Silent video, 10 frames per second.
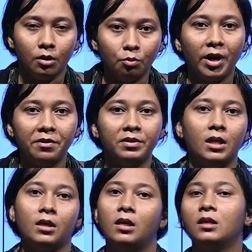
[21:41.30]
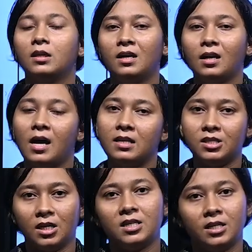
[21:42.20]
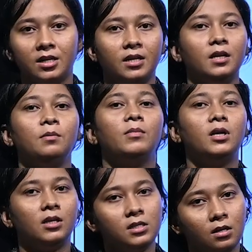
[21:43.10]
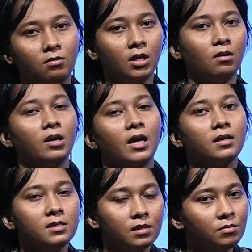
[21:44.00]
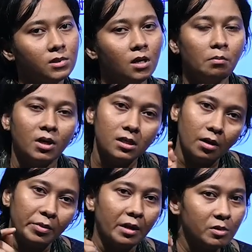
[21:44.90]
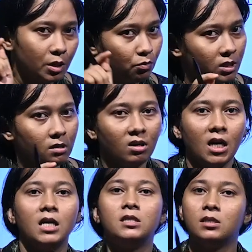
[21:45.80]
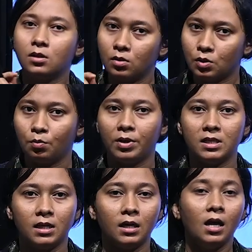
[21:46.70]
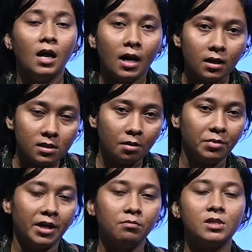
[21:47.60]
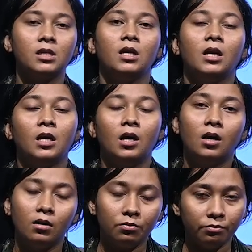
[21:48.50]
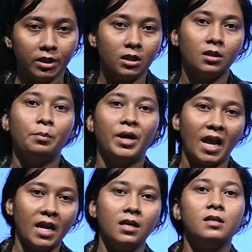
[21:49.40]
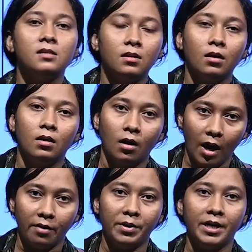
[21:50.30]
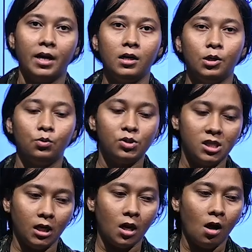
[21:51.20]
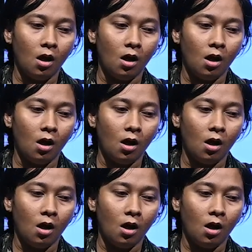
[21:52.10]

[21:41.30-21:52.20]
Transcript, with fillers: You might be thinking that algae are generally multicellular organisms, but sometimes unicellular algae is also present, and sometimes within the marine habitat you see